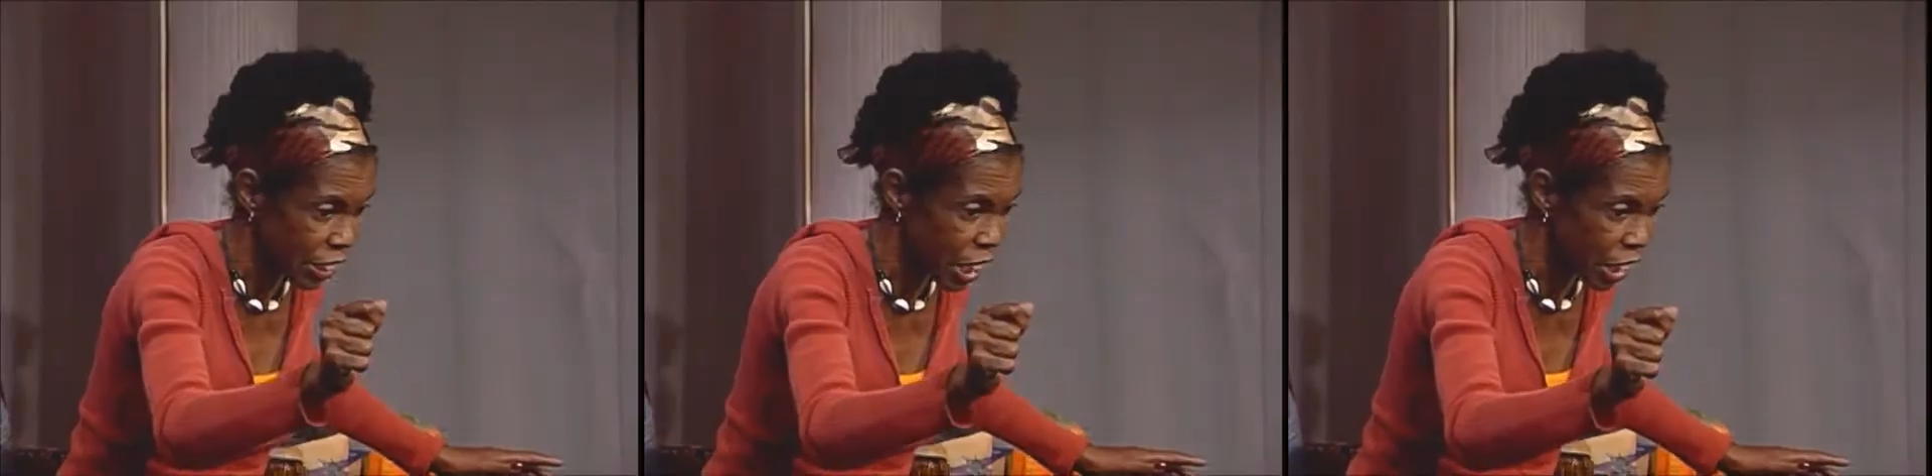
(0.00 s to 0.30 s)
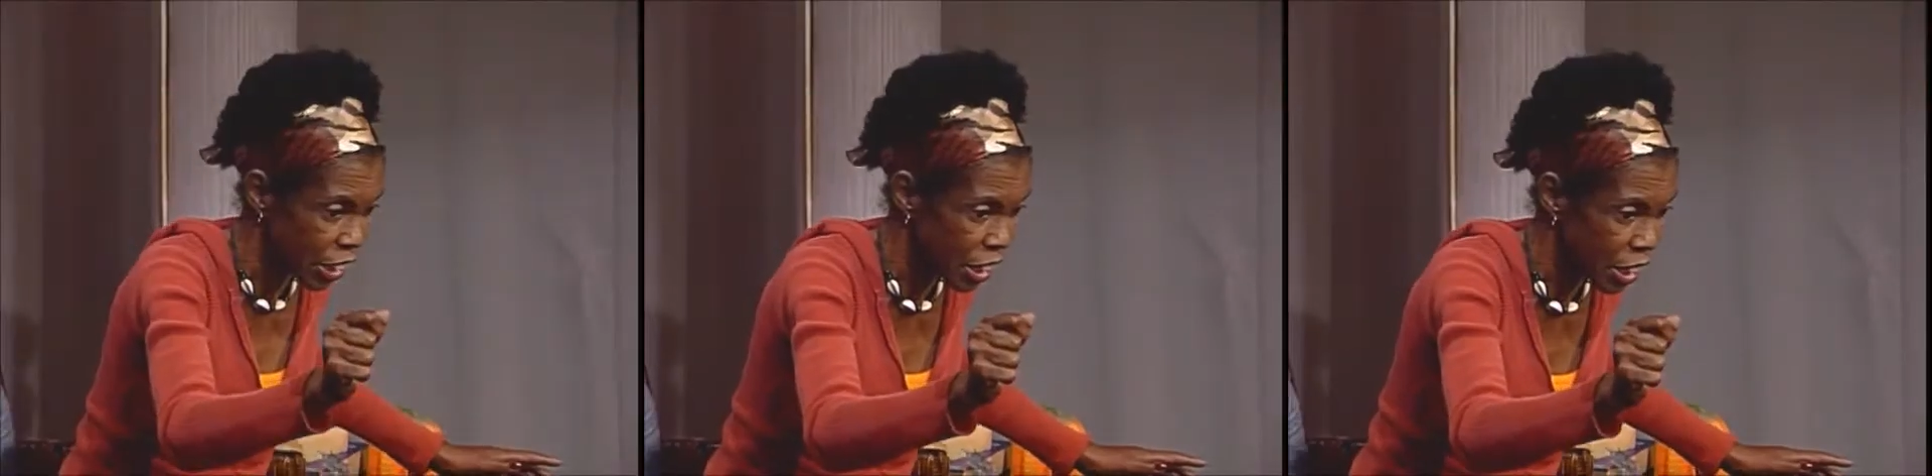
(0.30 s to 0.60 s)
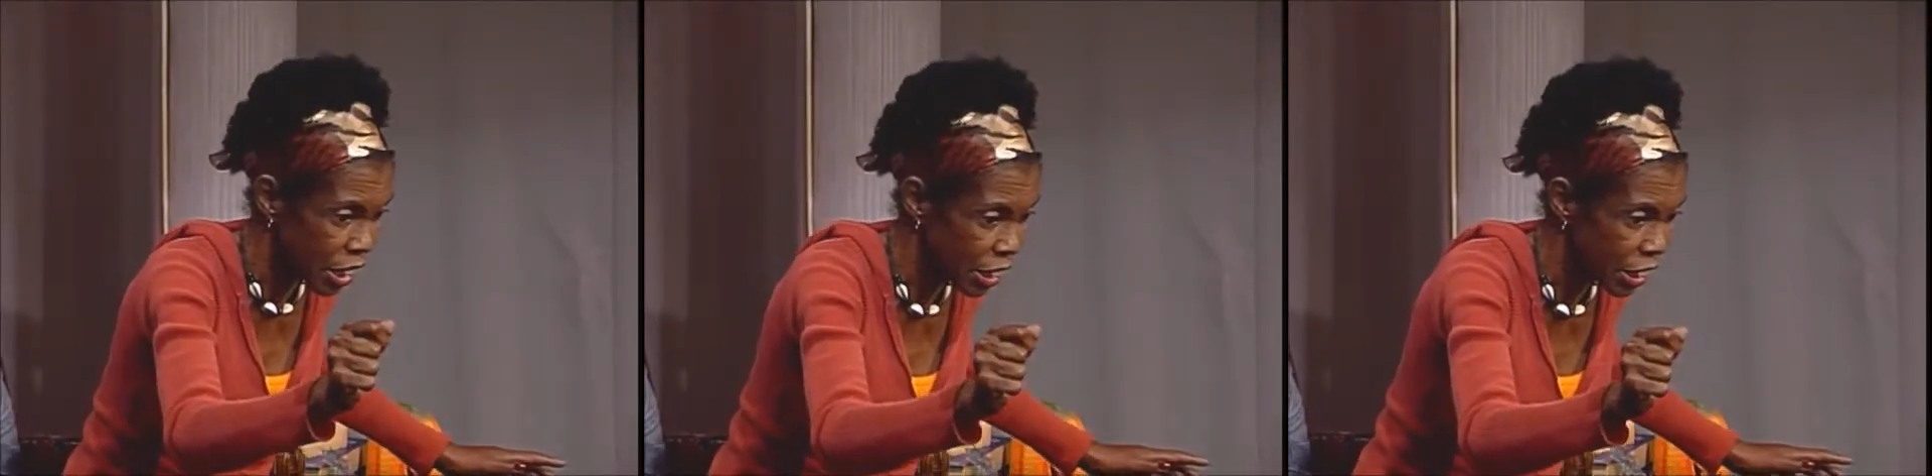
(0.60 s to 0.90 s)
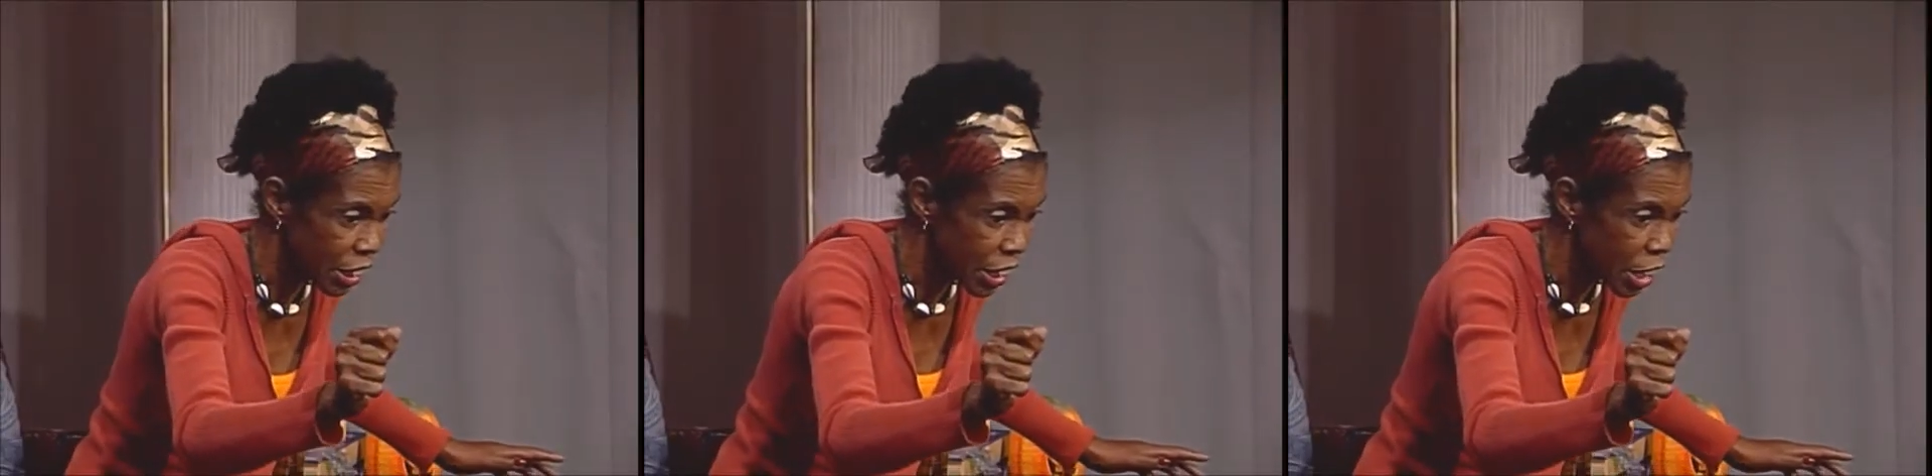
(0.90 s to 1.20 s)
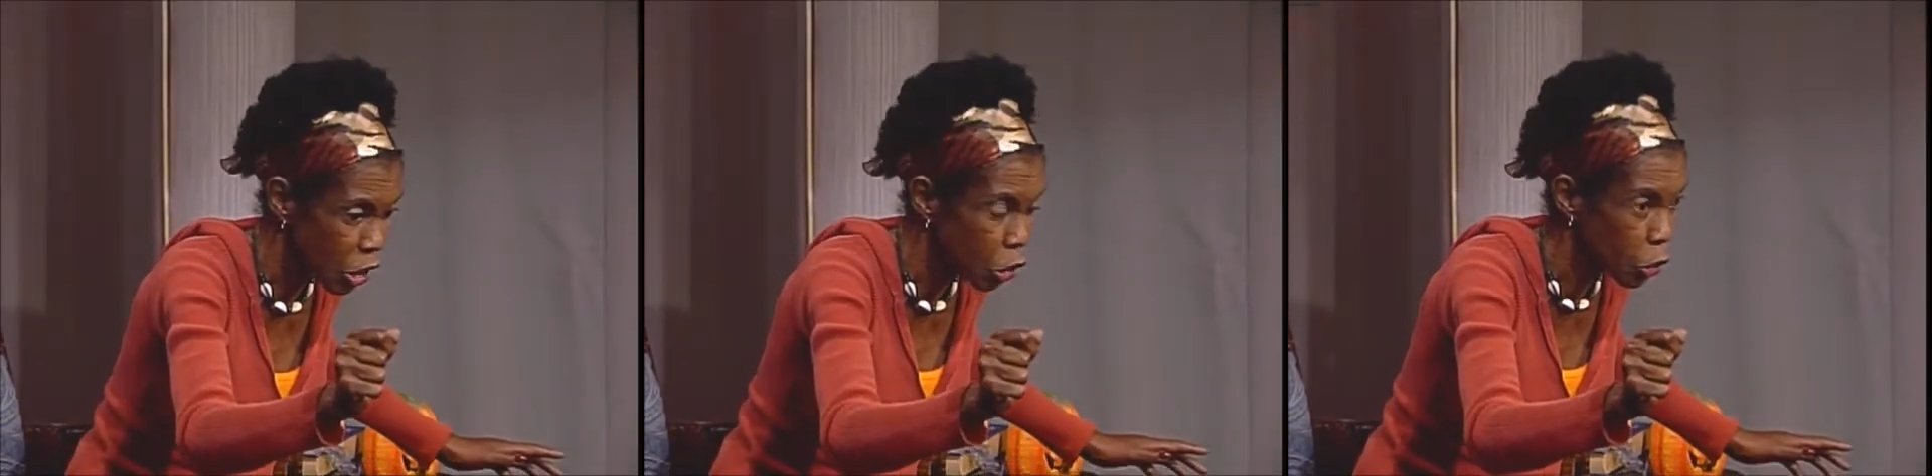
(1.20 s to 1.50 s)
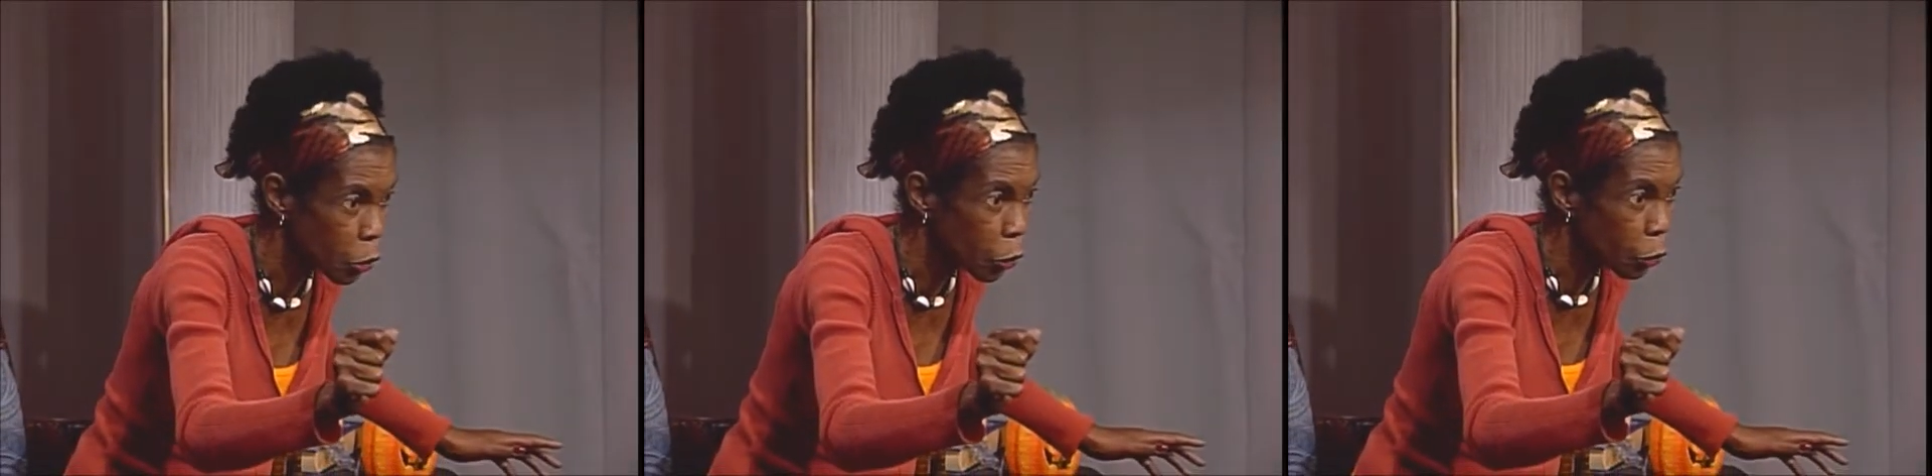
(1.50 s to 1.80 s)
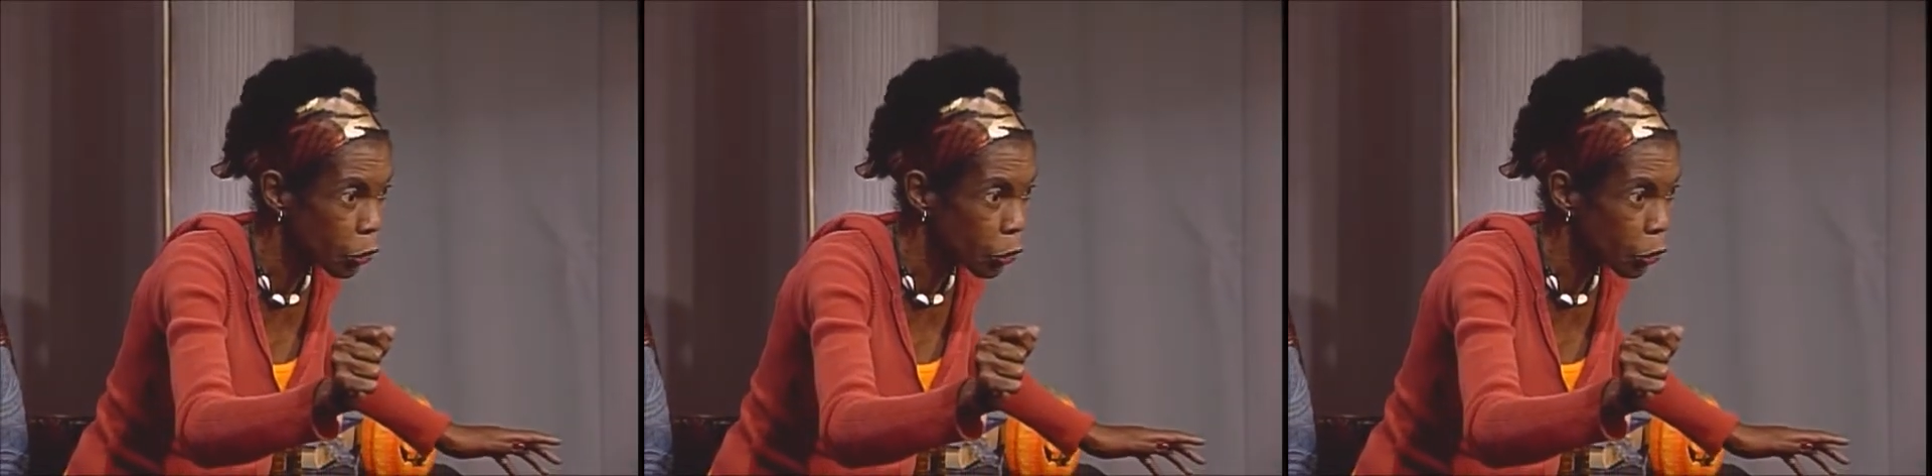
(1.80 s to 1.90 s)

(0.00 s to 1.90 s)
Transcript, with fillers: he started into the